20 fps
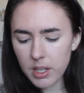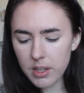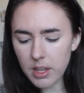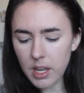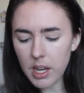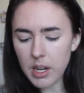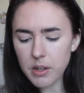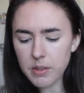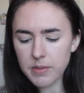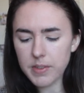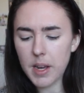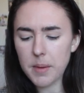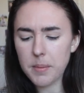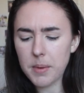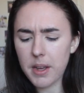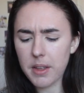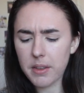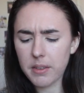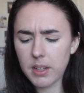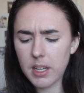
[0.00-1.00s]
The e.l.f.
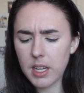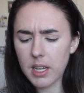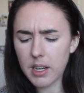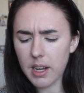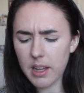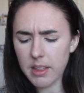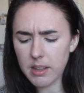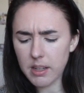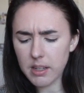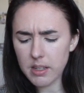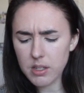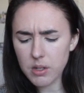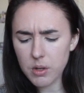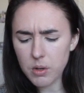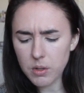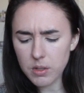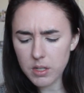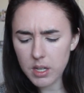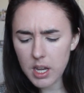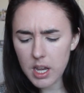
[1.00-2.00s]
eyebrow kit, I think it's
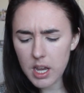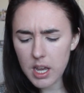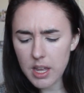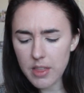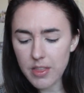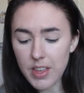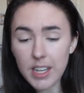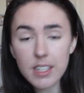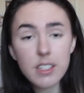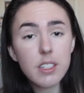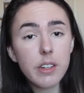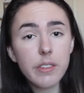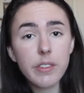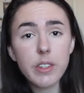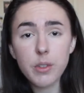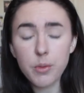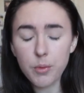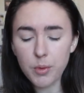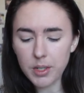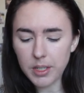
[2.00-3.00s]
called. That stuff
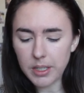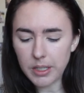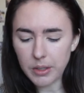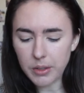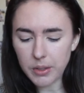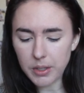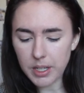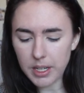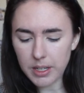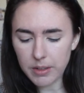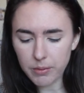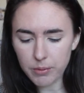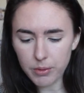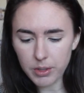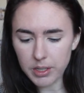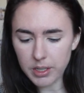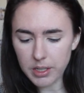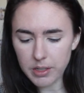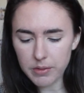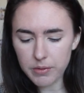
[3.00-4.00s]
is really good and
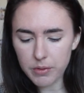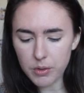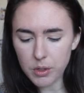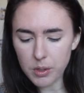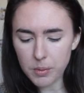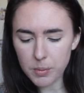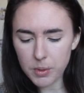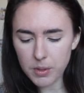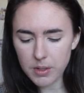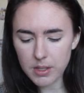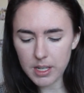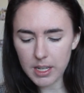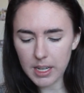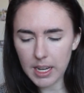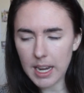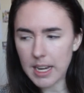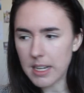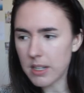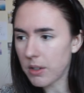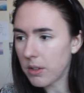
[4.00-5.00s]
really affordable. It's like
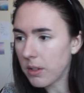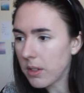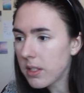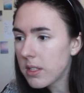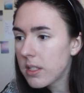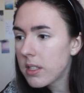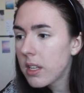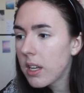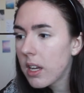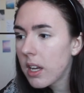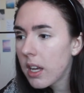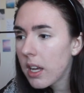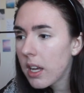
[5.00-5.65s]
$8.